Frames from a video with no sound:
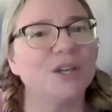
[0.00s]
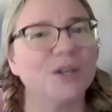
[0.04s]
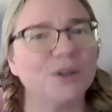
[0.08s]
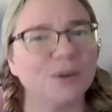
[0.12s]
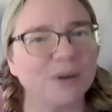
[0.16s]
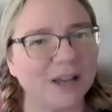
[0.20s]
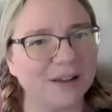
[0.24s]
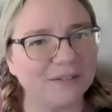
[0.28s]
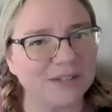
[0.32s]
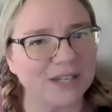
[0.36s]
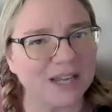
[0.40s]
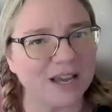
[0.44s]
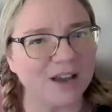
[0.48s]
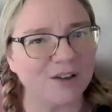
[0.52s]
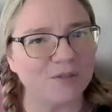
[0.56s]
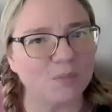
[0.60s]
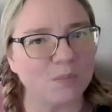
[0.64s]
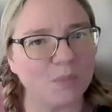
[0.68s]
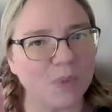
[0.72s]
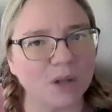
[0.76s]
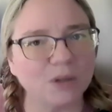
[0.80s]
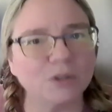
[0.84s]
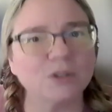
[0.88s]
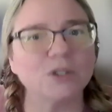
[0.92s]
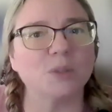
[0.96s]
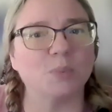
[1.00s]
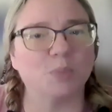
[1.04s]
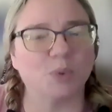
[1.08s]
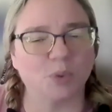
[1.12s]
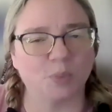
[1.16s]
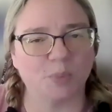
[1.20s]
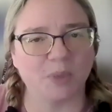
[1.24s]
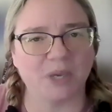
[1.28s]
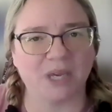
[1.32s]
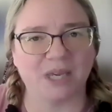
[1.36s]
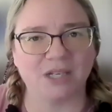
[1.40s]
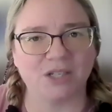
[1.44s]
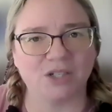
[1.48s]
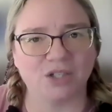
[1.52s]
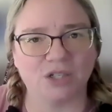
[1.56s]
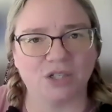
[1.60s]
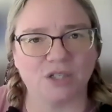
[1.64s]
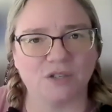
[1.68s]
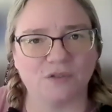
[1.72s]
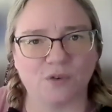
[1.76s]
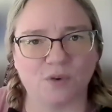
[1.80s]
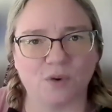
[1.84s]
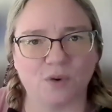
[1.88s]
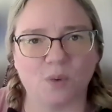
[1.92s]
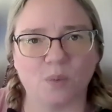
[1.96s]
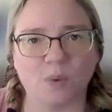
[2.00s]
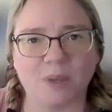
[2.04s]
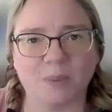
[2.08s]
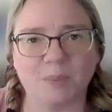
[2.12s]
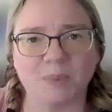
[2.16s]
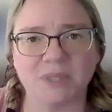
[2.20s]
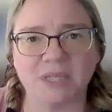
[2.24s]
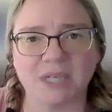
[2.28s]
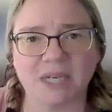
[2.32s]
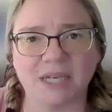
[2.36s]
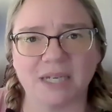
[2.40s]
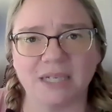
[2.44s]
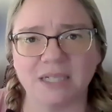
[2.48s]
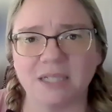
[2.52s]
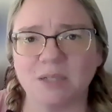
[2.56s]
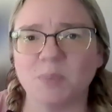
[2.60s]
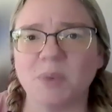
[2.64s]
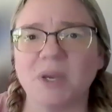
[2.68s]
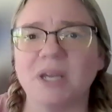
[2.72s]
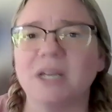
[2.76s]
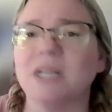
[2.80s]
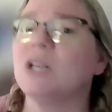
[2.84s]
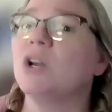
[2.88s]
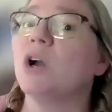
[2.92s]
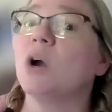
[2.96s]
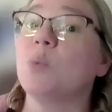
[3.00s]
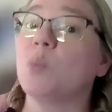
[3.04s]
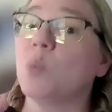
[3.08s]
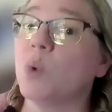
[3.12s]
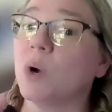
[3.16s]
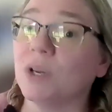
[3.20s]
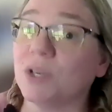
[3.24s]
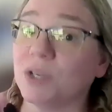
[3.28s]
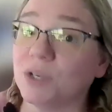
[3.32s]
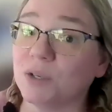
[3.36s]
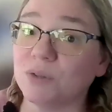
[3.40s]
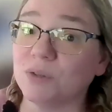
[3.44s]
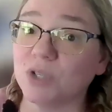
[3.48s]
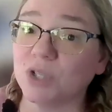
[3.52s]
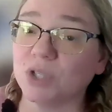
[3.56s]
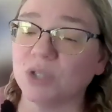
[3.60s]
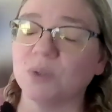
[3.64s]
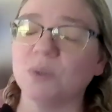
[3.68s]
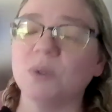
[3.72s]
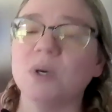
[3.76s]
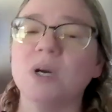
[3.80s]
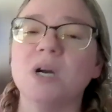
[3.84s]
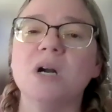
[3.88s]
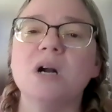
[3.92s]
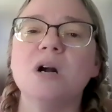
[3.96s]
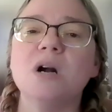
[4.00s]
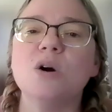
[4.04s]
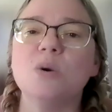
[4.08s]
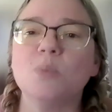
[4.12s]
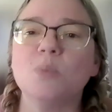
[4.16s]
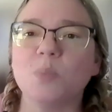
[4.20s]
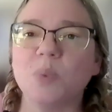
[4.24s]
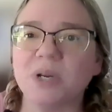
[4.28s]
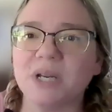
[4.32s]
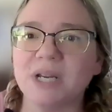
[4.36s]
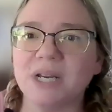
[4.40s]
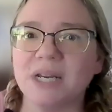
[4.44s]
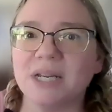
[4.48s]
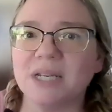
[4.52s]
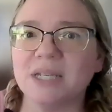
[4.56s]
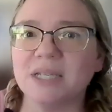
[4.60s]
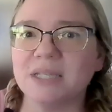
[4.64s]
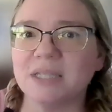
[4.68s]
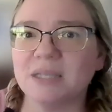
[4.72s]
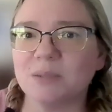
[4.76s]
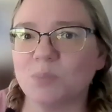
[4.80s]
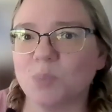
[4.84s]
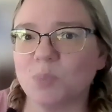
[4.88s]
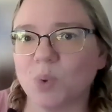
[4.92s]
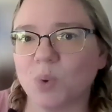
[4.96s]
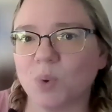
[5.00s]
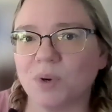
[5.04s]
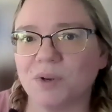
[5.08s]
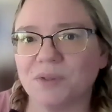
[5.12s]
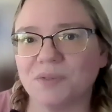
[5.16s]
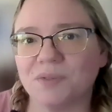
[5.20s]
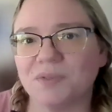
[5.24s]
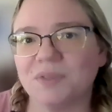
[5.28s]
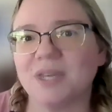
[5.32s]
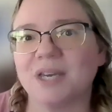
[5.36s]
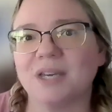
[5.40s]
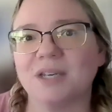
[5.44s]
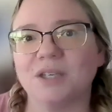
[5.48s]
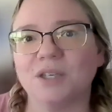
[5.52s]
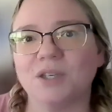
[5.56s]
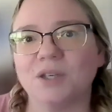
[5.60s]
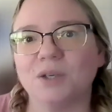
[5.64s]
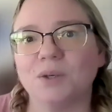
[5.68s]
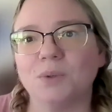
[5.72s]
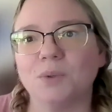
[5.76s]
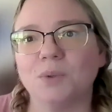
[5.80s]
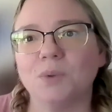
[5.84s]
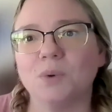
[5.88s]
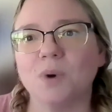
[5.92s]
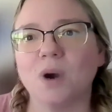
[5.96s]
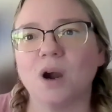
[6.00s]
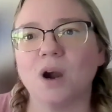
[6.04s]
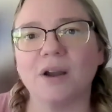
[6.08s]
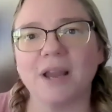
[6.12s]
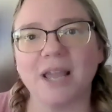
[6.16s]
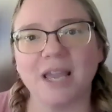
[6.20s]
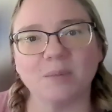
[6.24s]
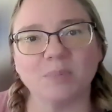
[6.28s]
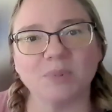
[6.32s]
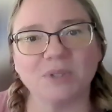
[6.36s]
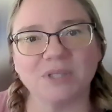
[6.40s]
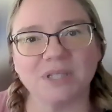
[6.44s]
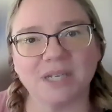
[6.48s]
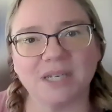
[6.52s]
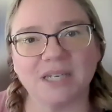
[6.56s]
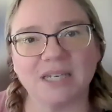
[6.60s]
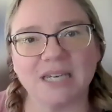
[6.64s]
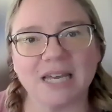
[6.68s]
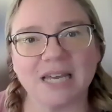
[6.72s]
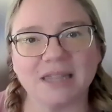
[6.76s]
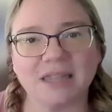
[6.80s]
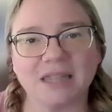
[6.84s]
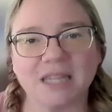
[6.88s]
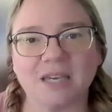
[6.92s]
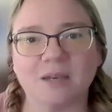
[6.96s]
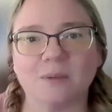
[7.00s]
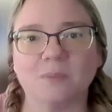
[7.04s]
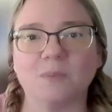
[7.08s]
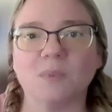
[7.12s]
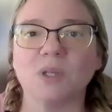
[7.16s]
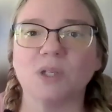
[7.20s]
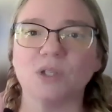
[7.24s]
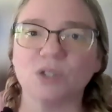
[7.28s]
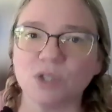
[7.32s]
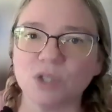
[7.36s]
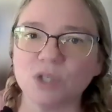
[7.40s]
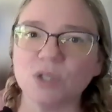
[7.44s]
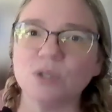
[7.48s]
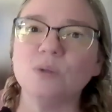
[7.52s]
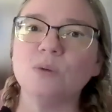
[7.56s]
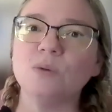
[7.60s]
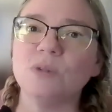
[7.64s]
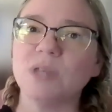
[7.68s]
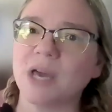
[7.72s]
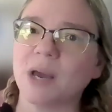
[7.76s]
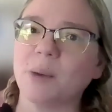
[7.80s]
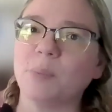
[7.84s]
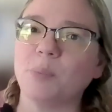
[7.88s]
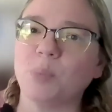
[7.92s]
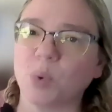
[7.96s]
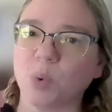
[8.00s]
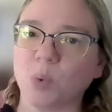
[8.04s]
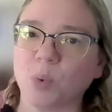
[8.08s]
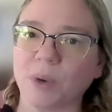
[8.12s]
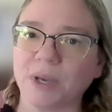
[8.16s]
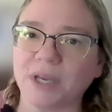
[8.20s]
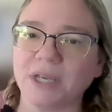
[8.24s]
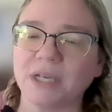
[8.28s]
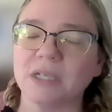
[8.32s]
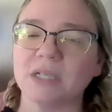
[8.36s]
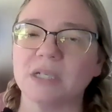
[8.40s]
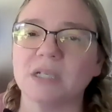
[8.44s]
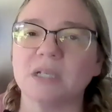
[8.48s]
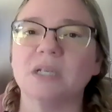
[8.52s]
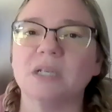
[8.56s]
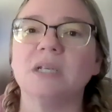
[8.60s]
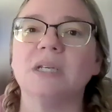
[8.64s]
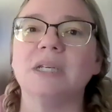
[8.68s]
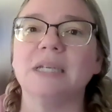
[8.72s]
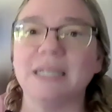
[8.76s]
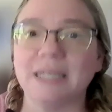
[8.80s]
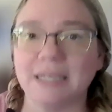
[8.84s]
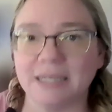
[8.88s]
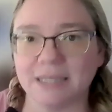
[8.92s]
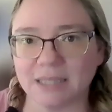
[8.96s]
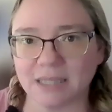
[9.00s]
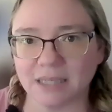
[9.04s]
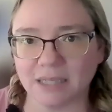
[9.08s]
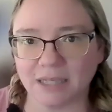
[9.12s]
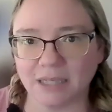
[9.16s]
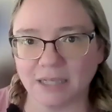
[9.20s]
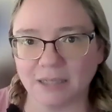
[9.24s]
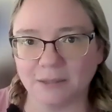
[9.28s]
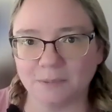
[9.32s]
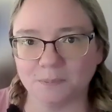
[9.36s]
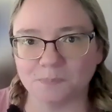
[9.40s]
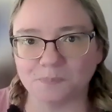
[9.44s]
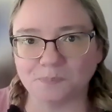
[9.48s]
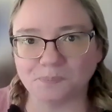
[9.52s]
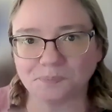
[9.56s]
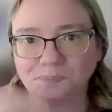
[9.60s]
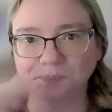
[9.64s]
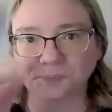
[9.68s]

You don't have to have multiple pages for a website, depending on what you do, but it is important that you are able to get them to that point easily.